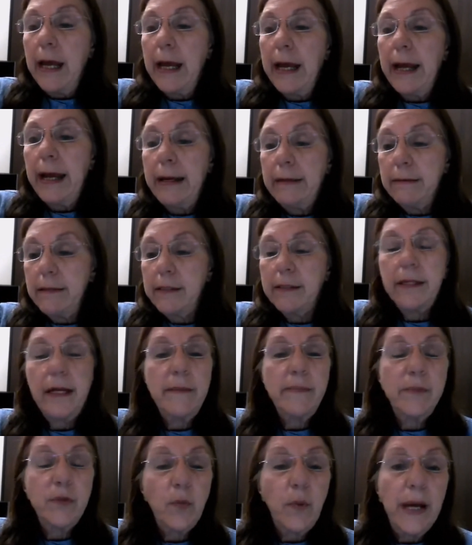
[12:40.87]
And
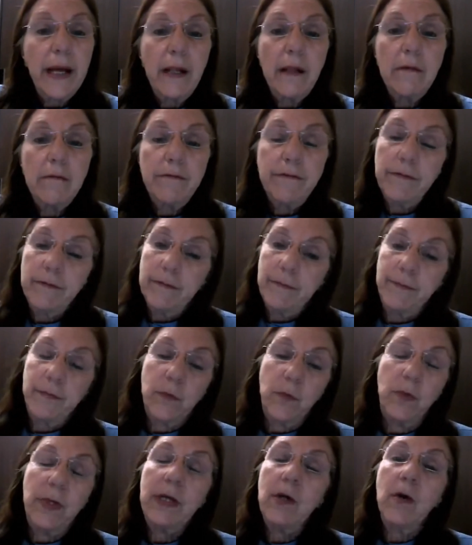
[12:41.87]
step 12,
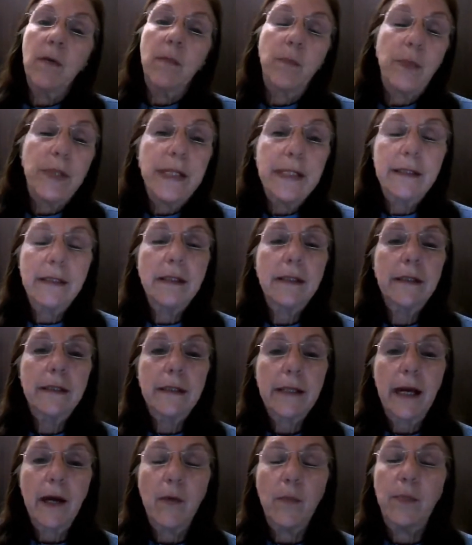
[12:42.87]
we completed
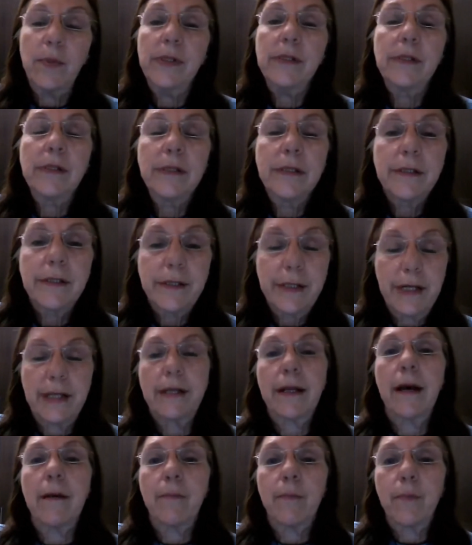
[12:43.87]
our business
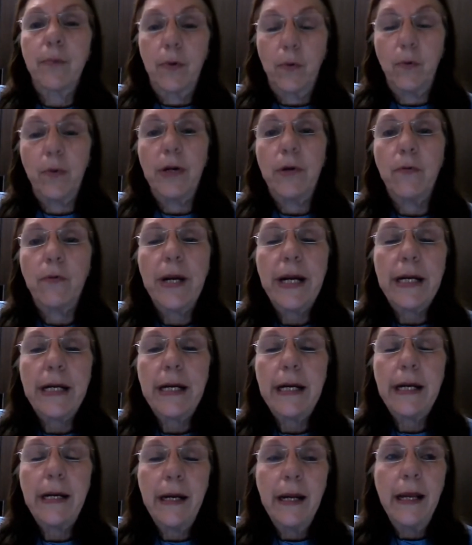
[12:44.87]
setup. We're
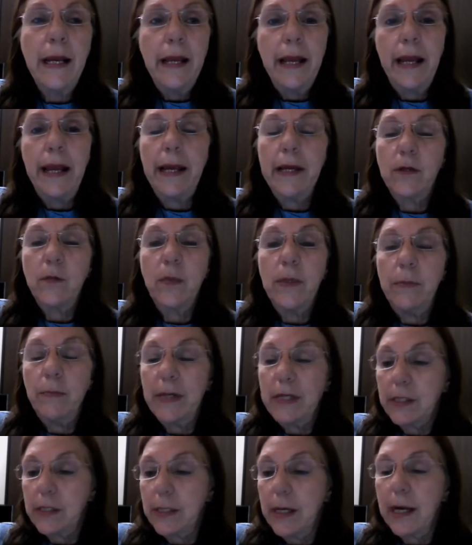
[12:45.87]
ready and we
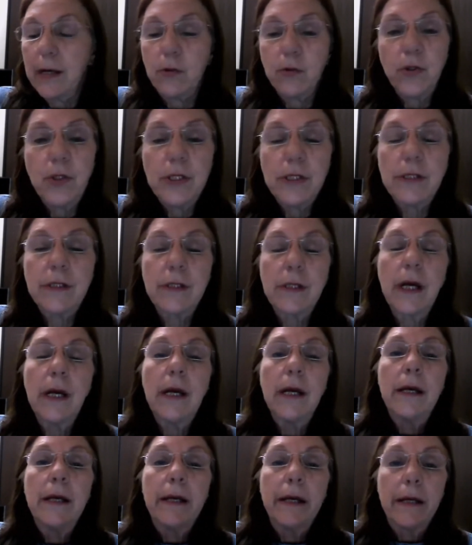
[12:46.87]
must now just
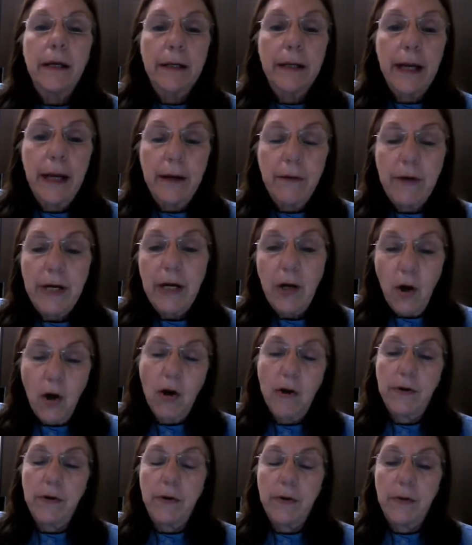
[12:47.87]
carry
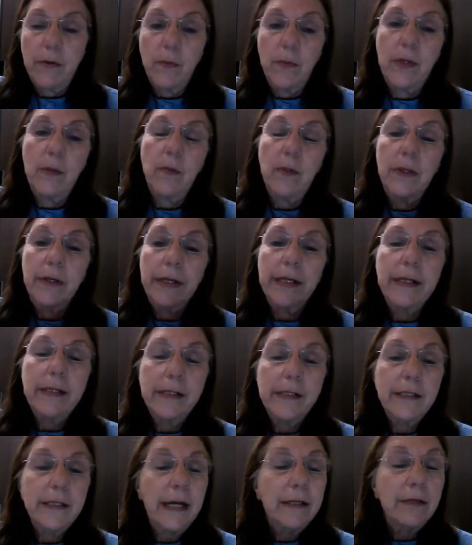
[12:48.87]
on. We will
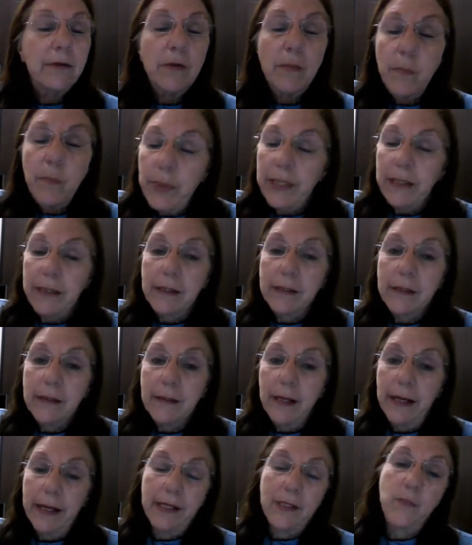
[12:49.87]
rinse and repeat,
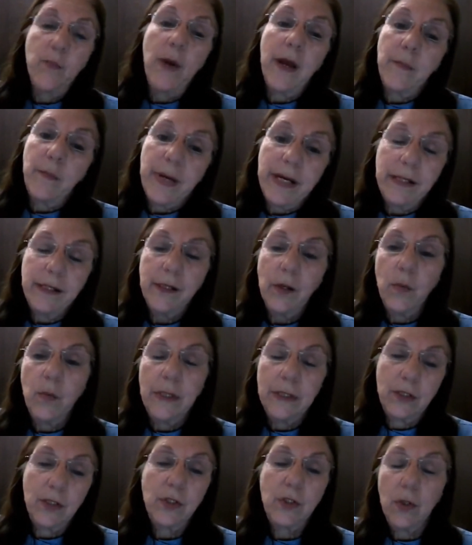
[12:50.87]
as my mentor
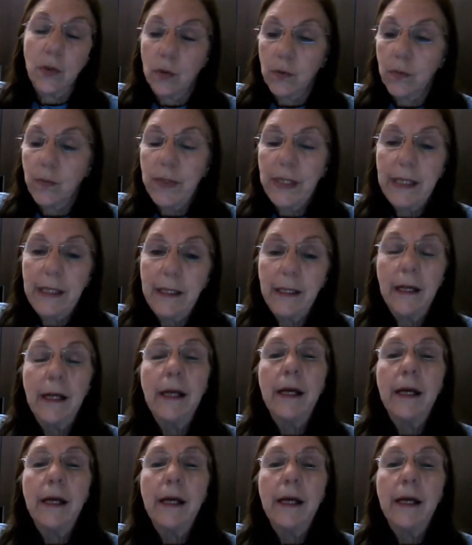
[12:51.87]
once told me.